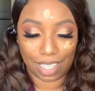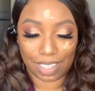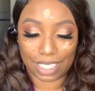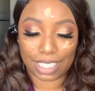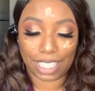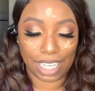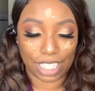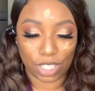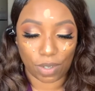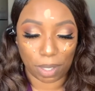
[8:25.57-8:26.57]
the skin
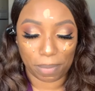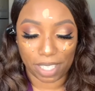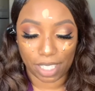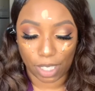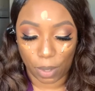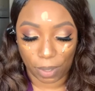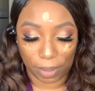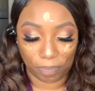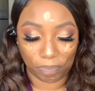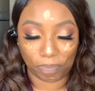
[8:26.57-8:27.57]
is gonna be glowing.
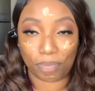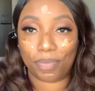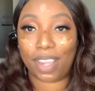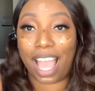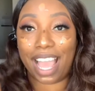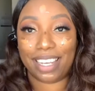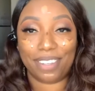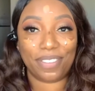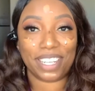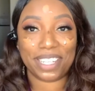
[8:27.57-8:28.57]
I
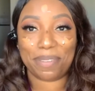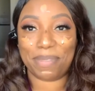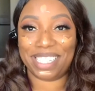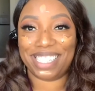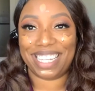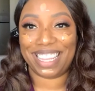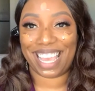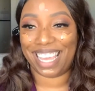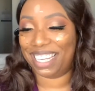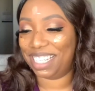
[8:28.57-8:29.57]
did forget to mention
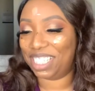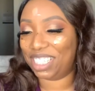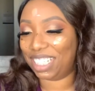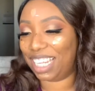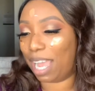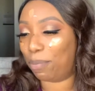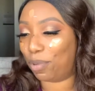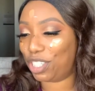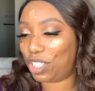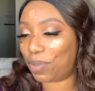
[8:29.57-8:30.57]
that initially I
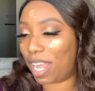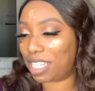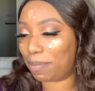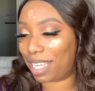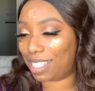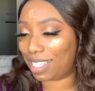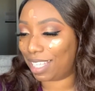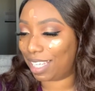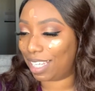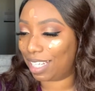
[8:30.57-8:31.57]
moisturized my
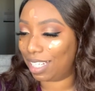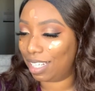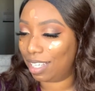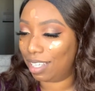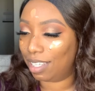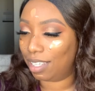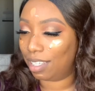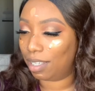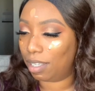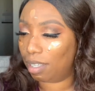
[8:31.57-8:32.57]
skin.
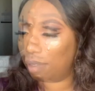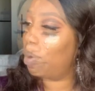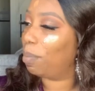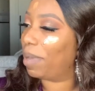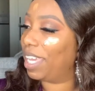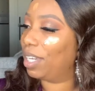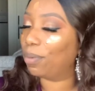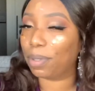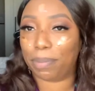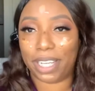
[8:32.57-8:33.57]
Omega
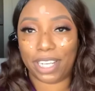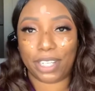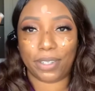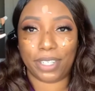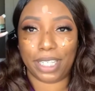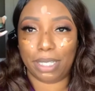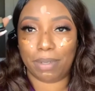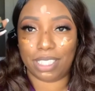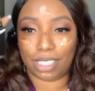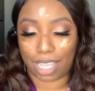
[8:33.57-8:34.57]
Repair Cream,
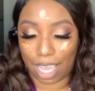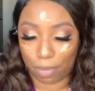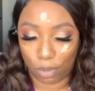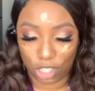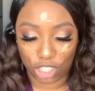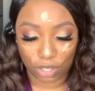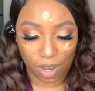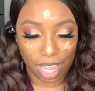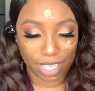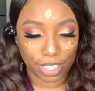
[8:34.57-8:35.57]
I just add
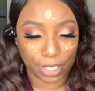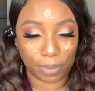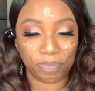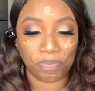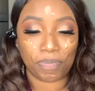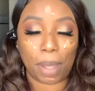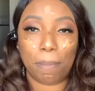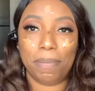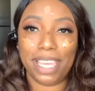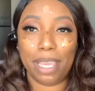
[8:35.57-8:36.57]
moisturizer.
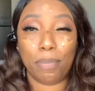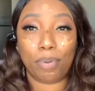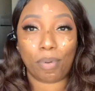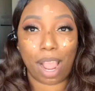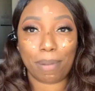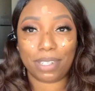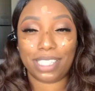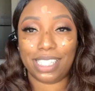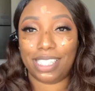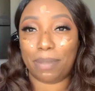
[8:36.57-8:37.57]
Primer
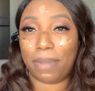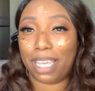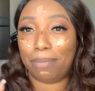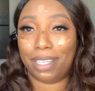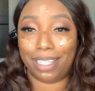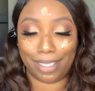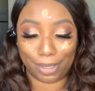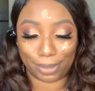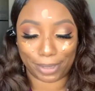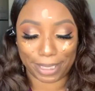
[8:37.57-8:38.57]
tends to make me a
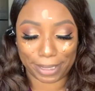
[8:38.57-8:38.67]
little